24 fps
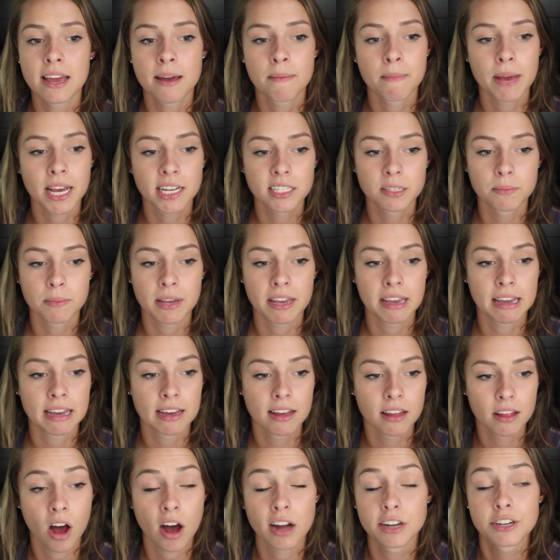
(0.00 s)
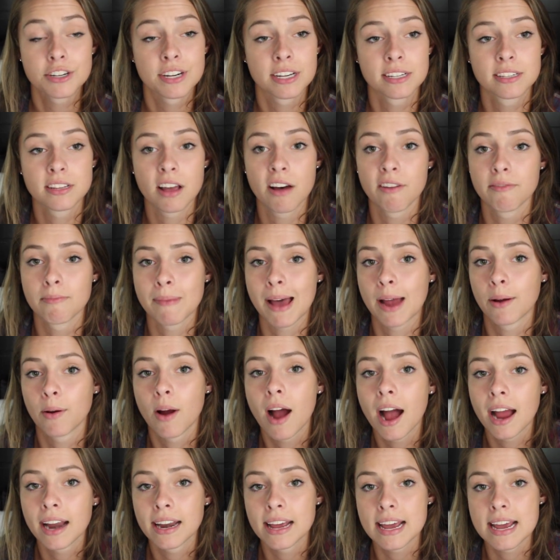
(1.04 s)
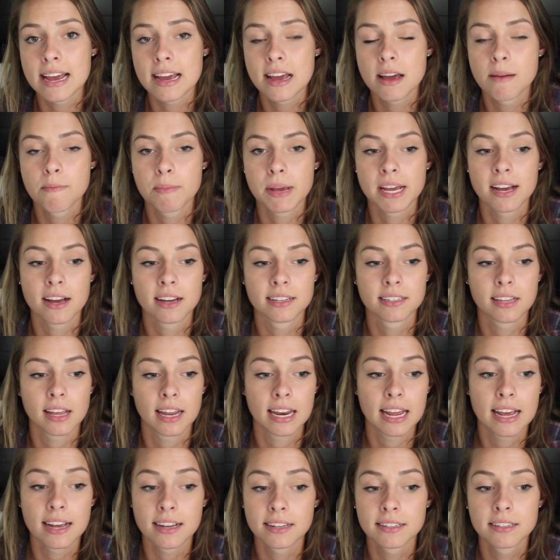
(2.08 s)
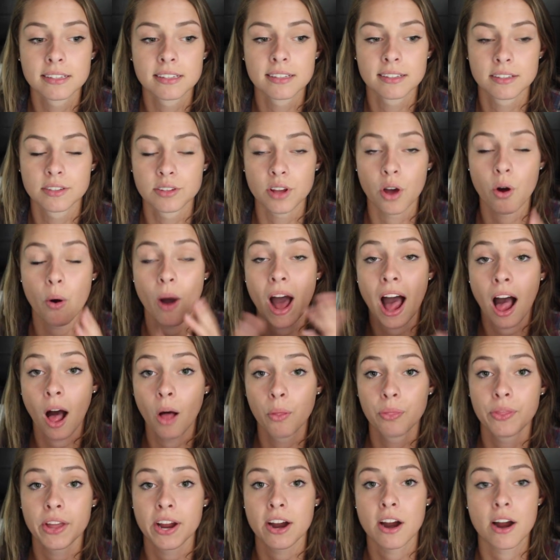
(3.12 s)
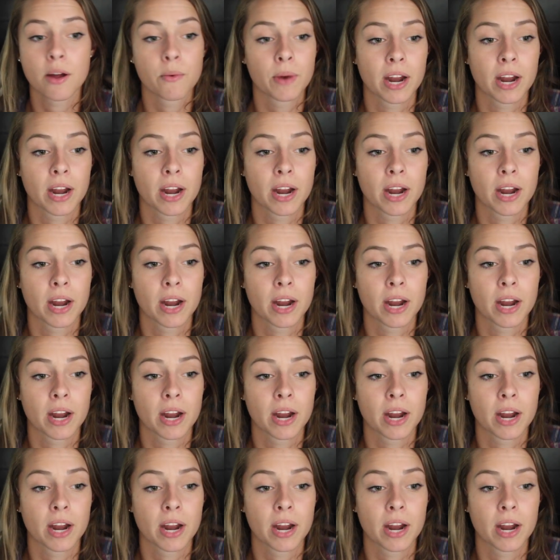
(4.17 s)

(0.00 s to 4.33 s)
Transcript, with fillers: It makes me conscious of my riding because it is so out there,